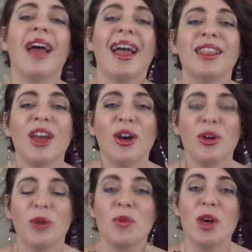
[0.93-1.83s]

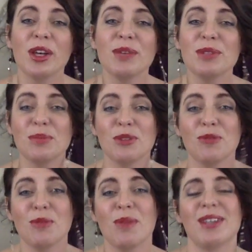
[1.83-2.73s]
Hello, and welcome to
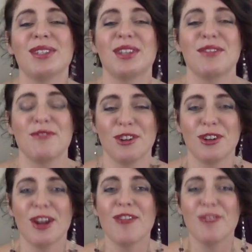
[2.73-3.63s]
Movement Medicine
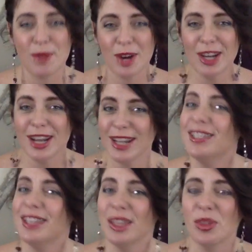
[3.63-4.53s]
for February
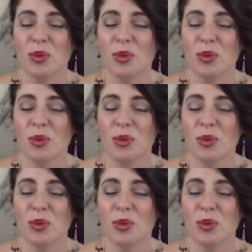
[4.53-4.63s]
19th,